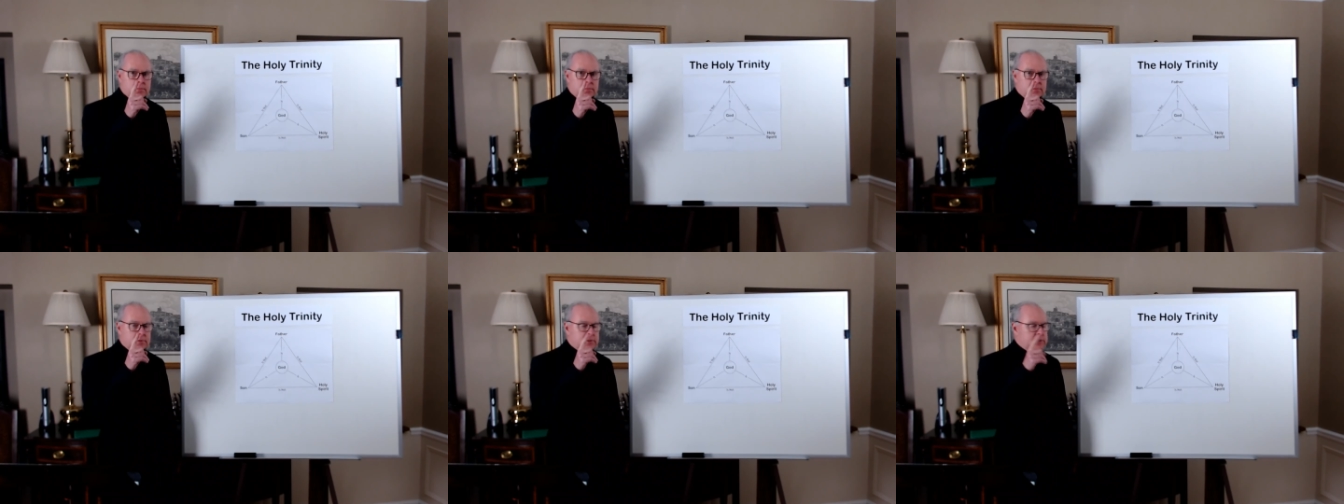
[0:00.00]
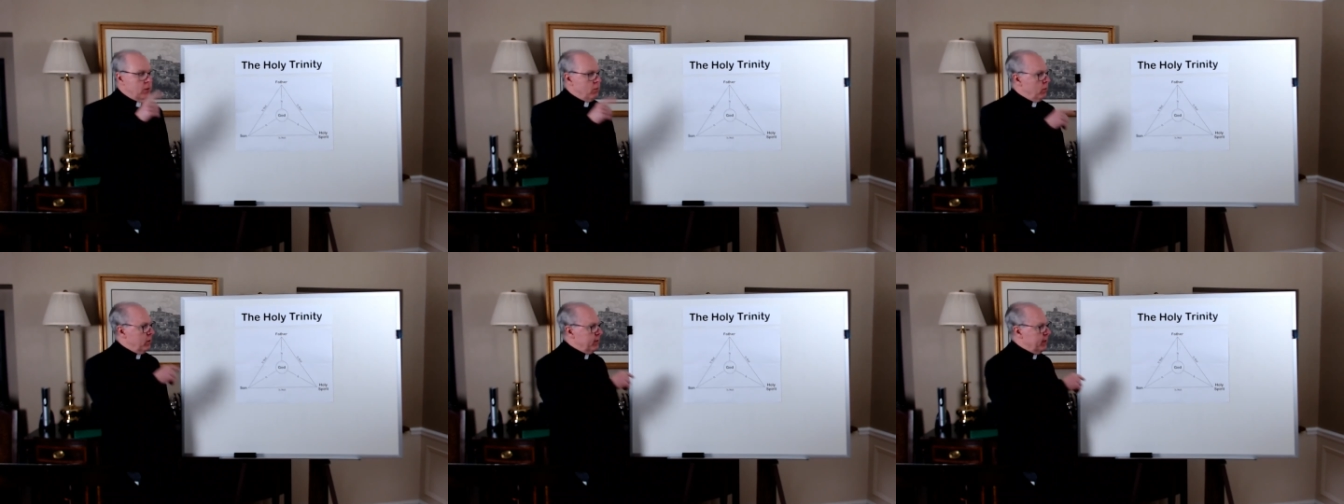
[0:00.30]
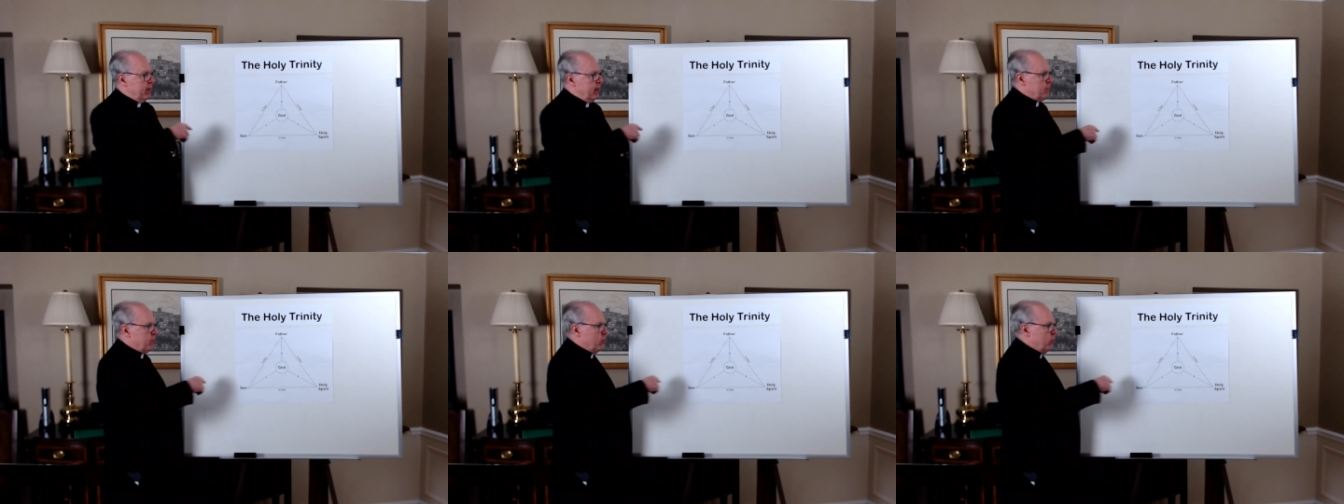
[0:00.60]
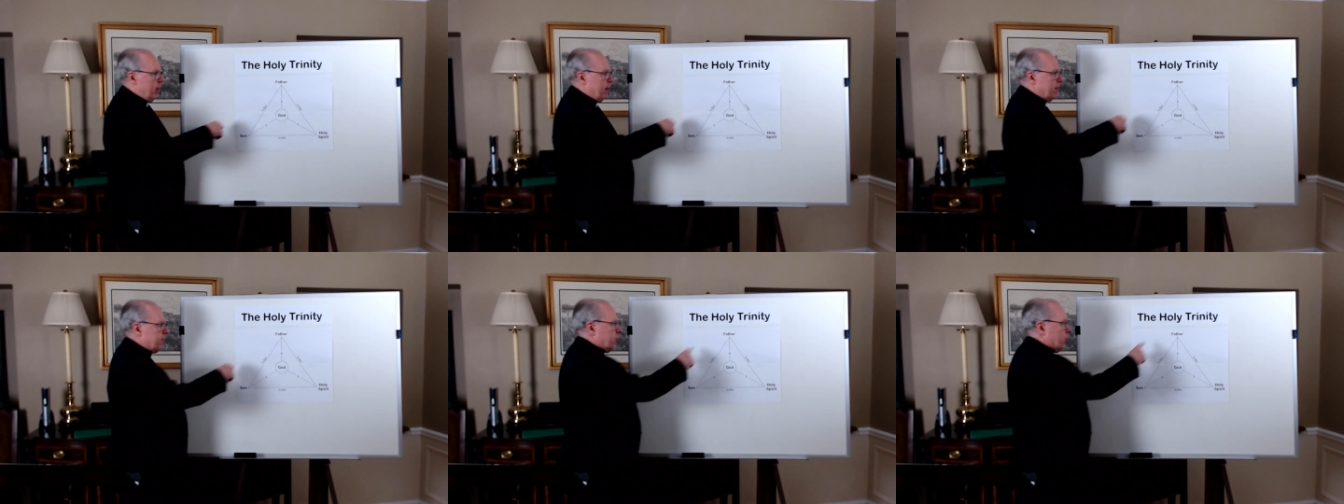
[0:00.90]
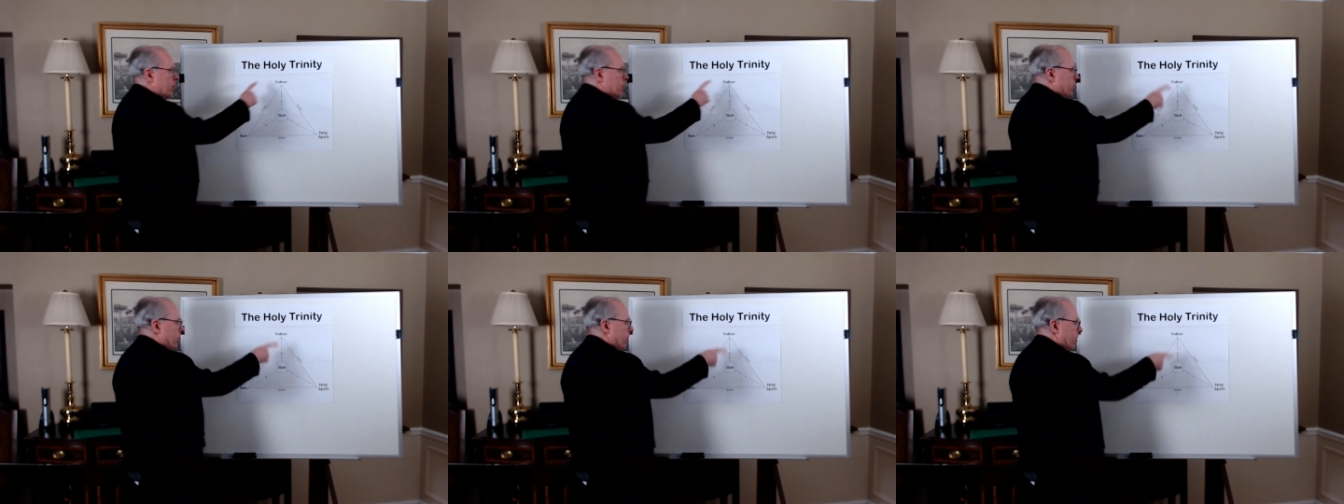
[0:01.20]
You say, well, yeah, but we have
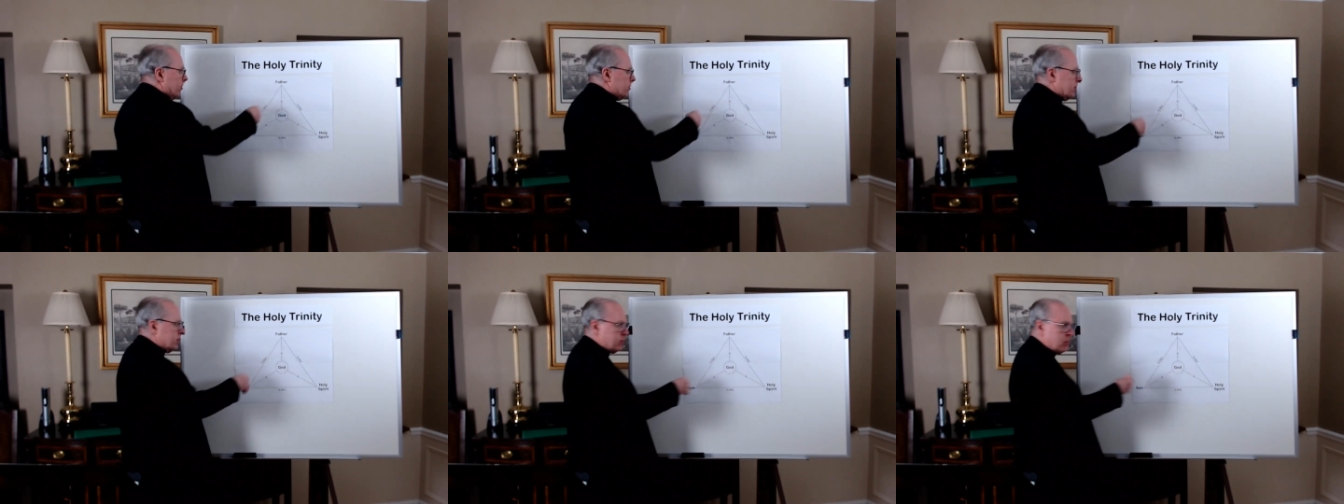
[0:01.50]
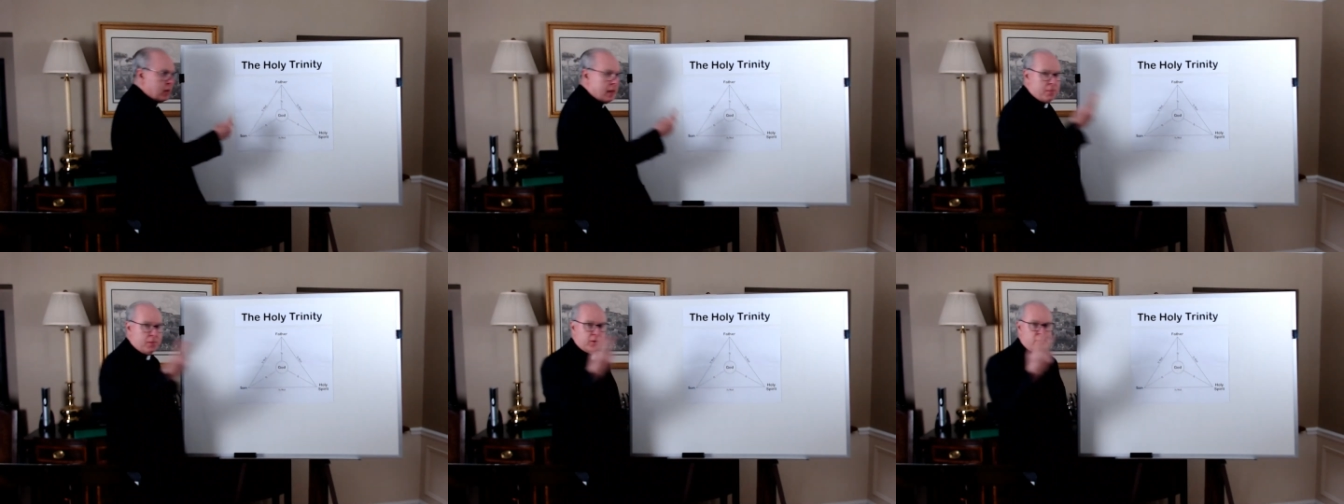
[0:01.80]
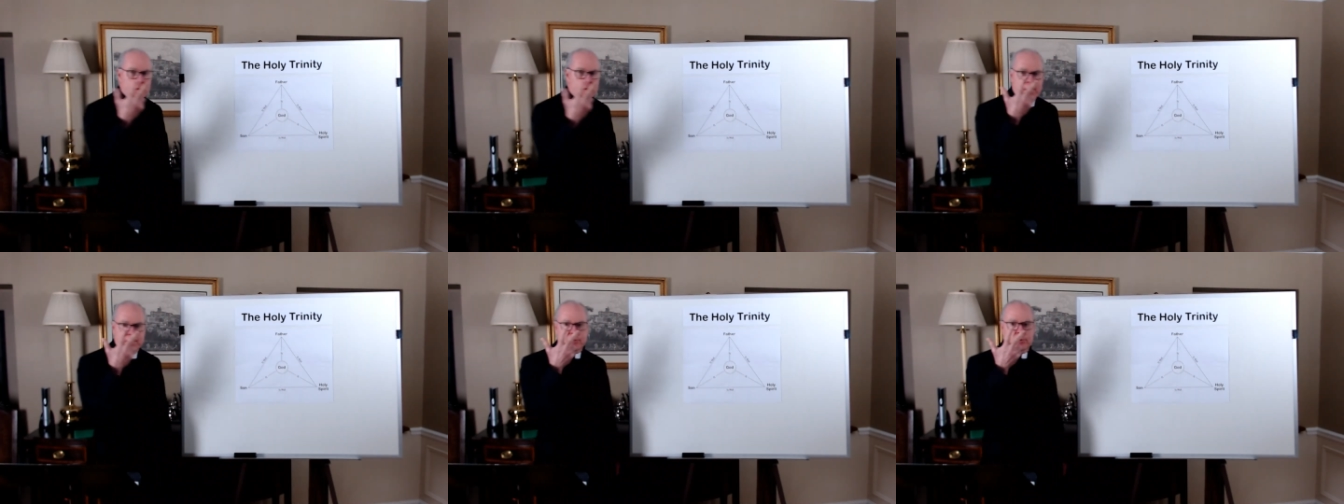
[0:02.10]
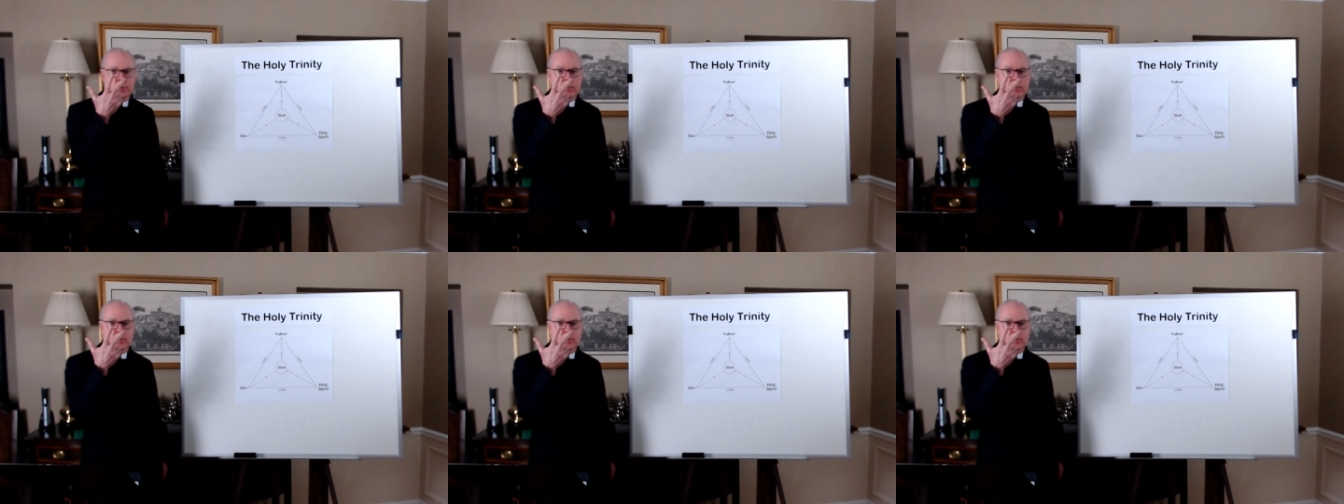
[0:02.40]
three persons. Well, that means you have three